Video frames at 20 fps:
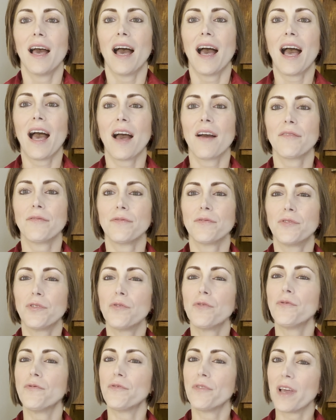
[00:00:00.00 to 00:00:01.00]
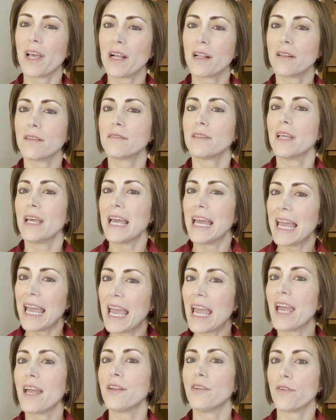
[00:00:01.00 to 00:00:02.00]
have you felt
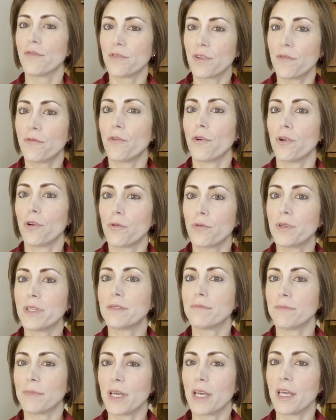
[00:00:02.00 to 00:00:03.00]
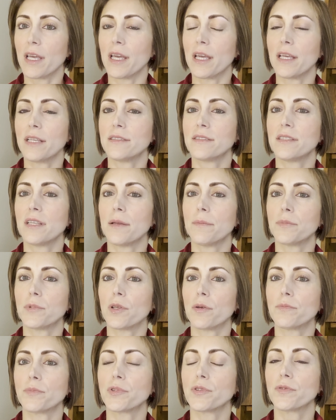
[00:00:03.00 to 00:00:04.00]
any of the following uh,
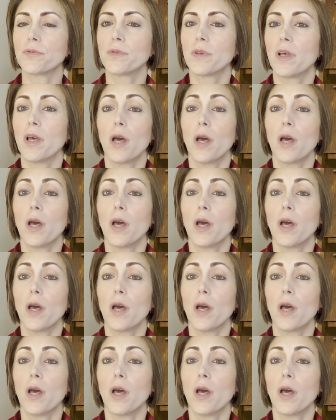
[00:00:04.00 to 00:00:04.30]
symptoms?